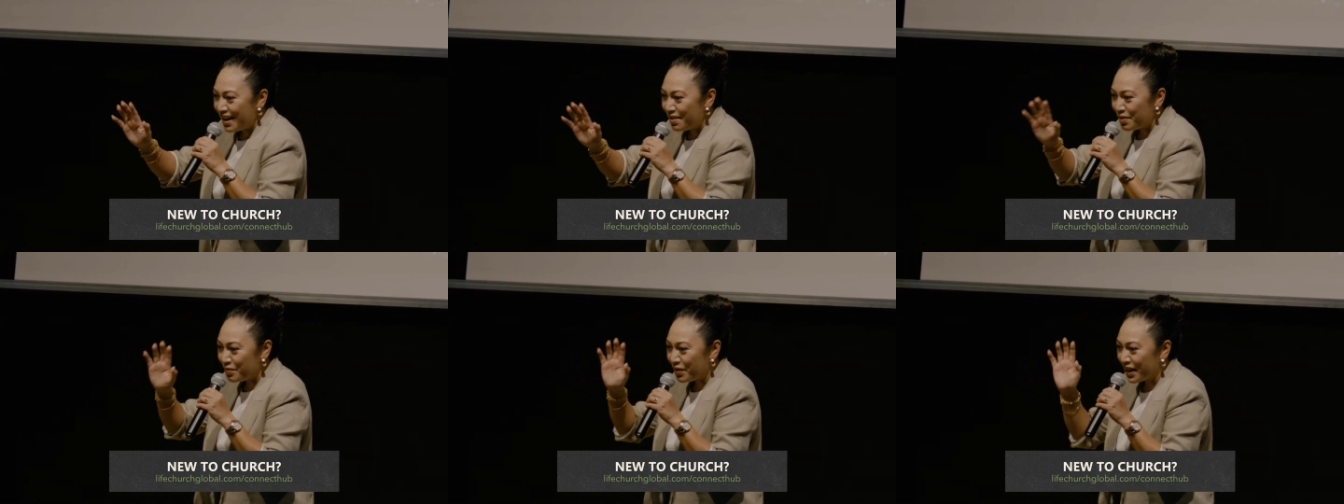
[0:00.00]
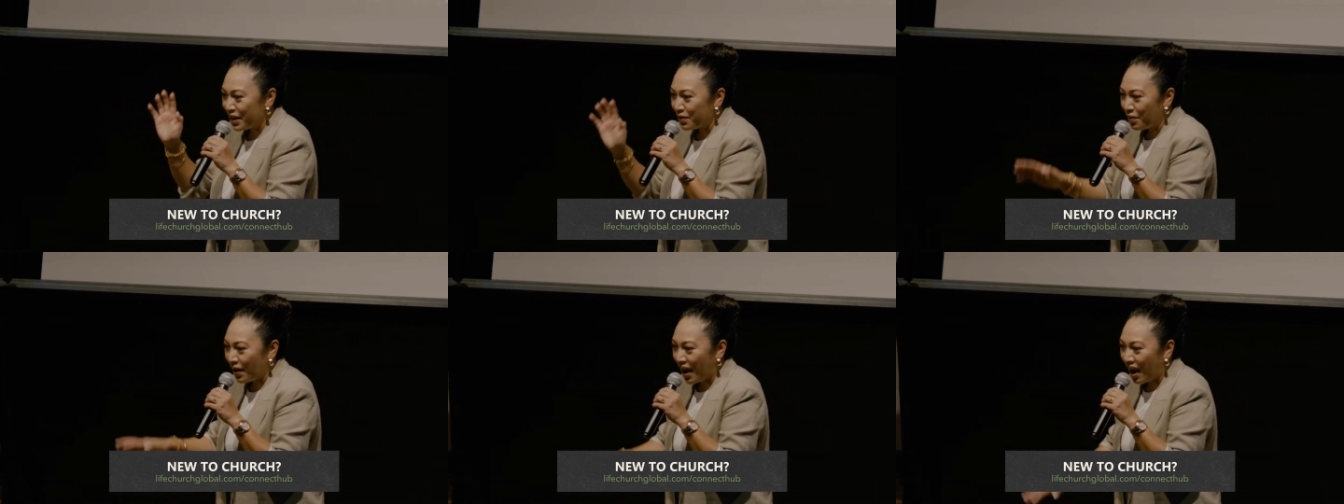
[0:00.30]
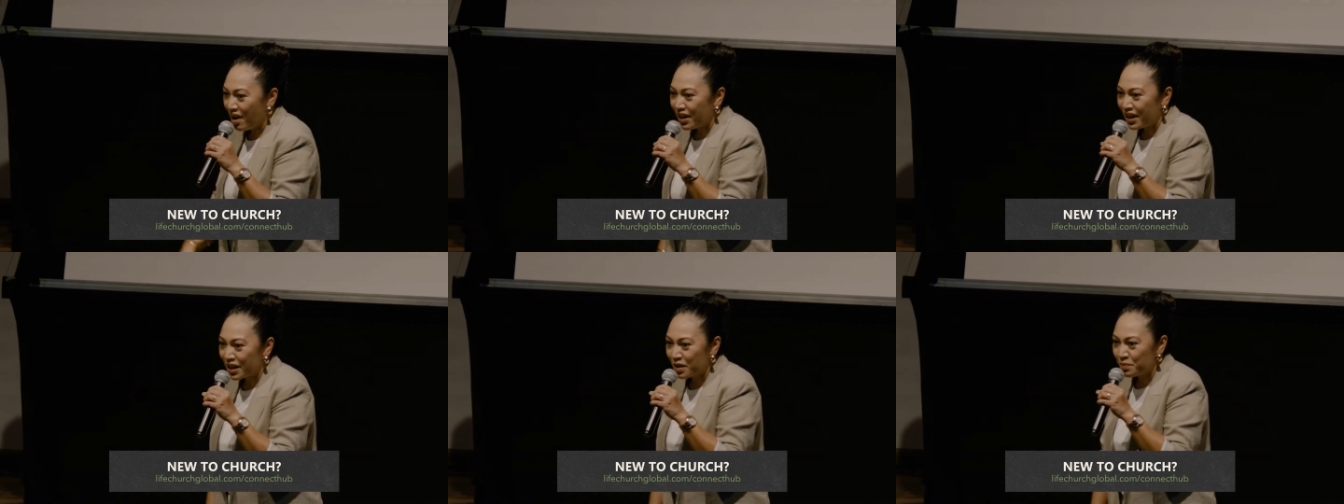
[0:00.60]
We want to
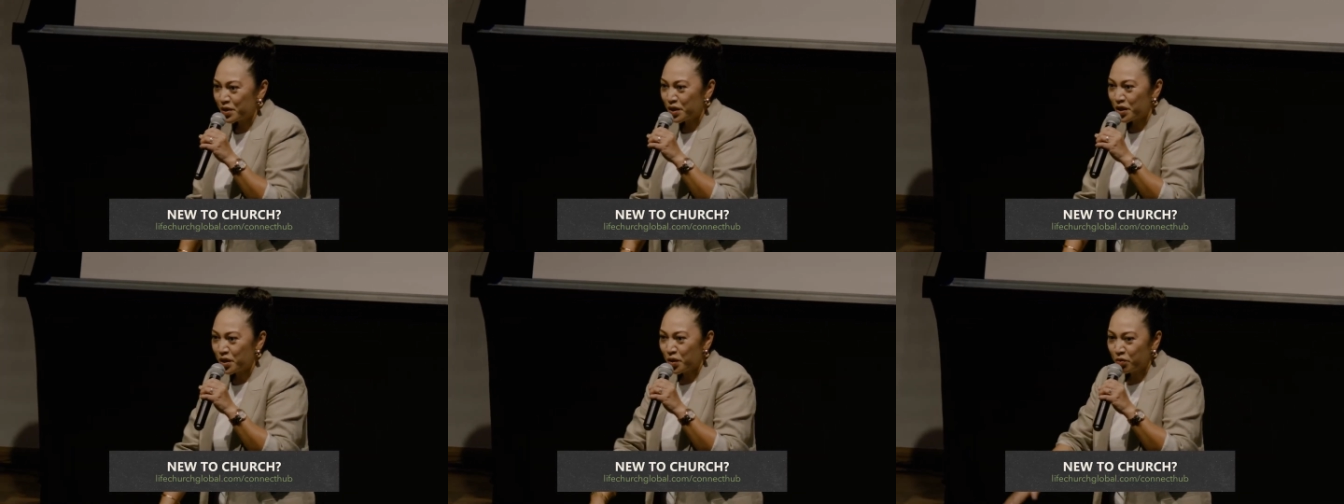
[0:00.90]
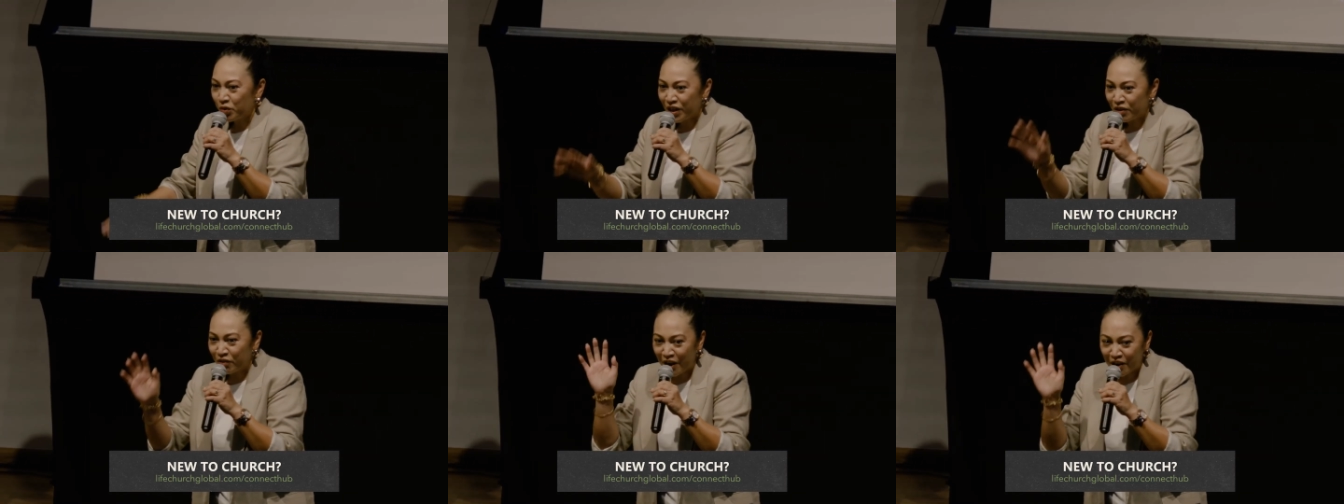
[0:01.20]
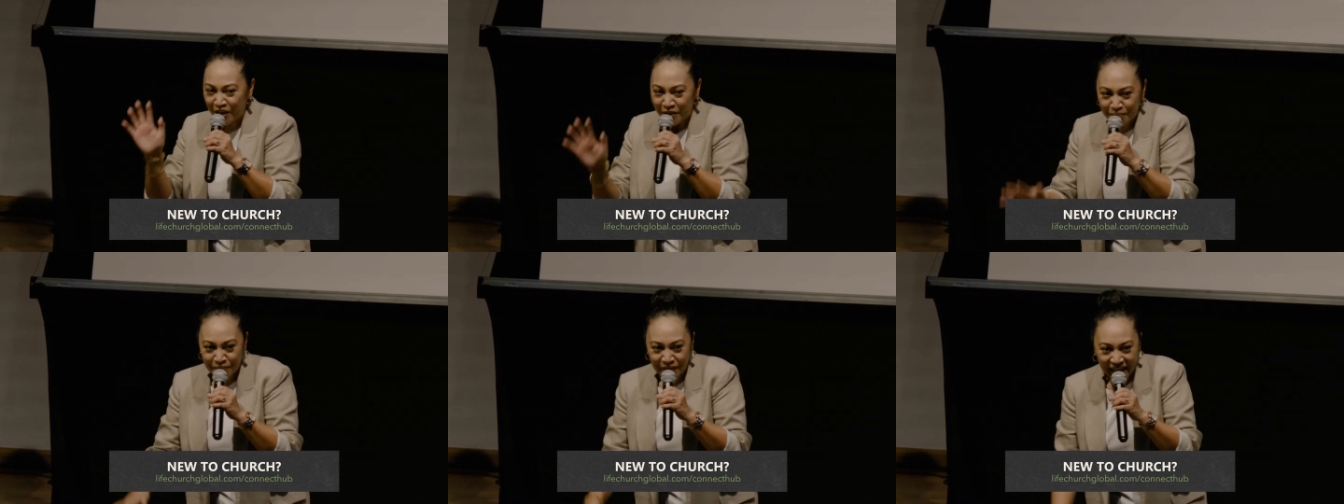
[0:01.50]
welcome you. We want
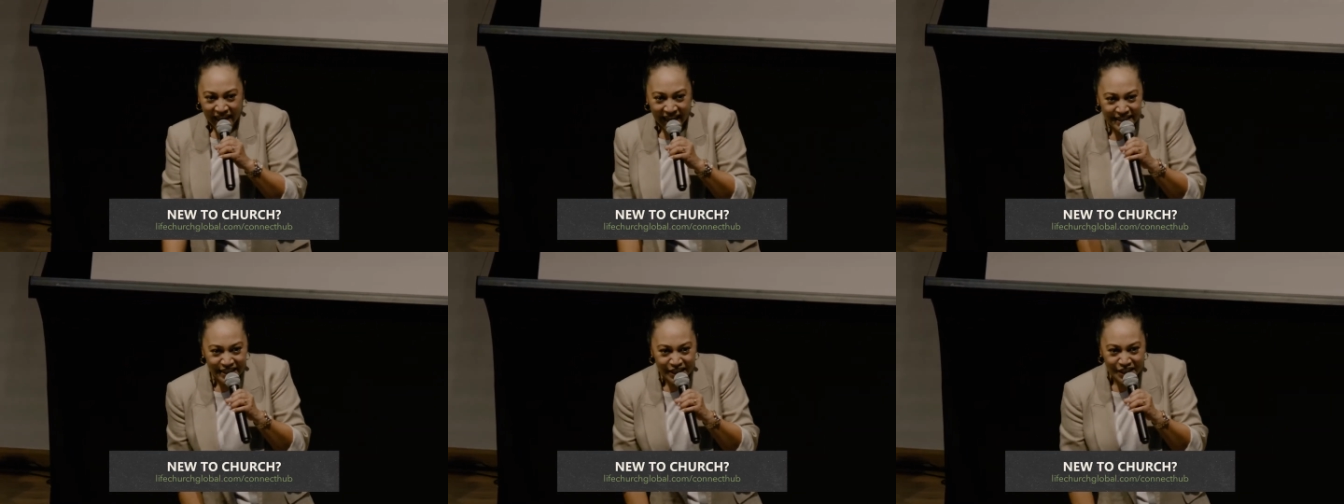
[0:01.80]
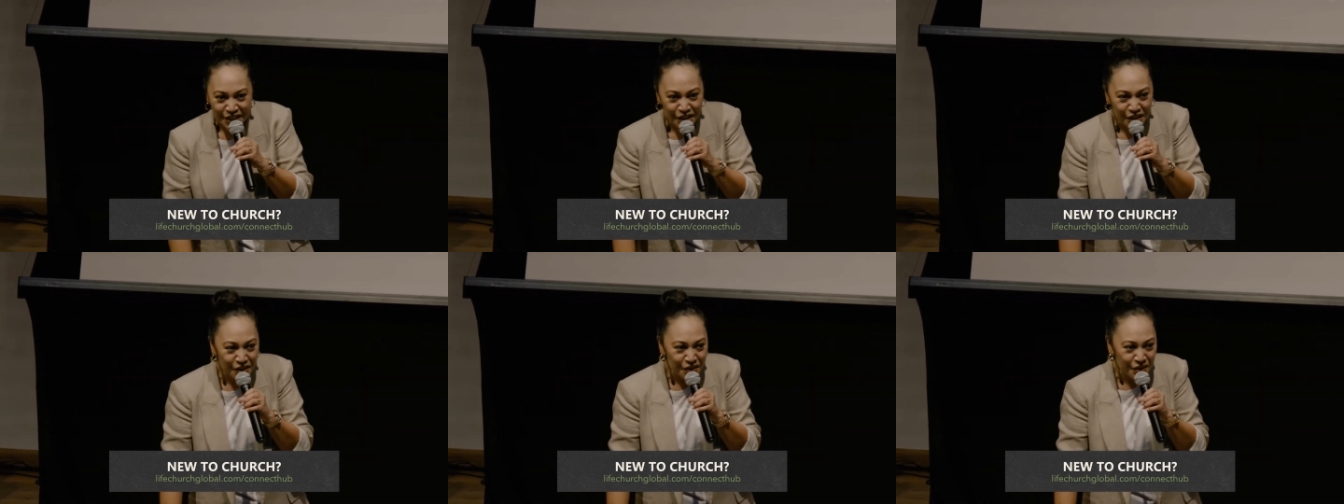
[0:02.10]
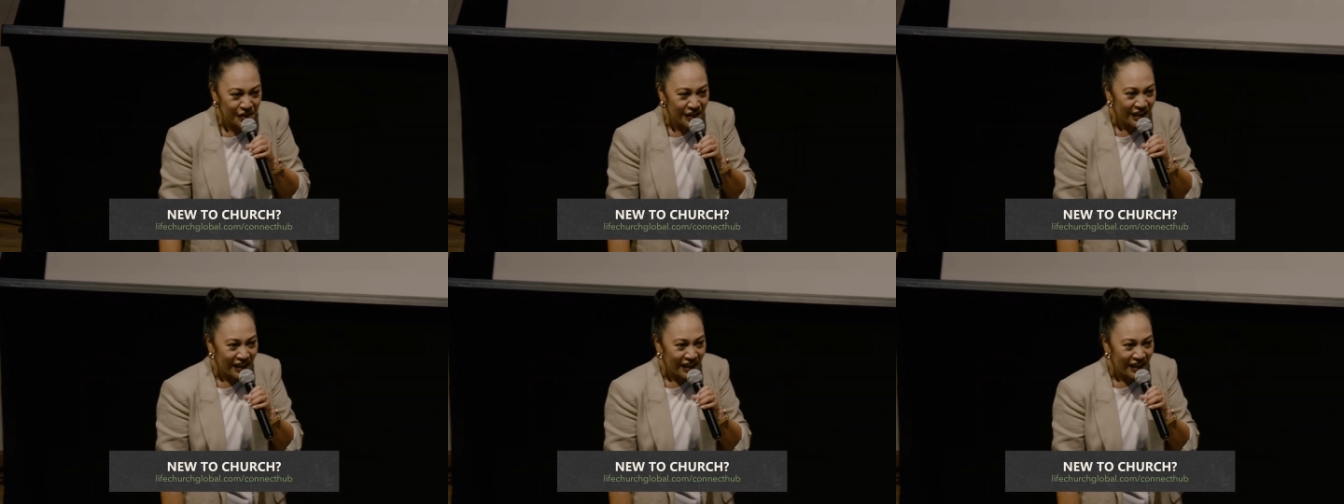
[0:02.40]
to bless you.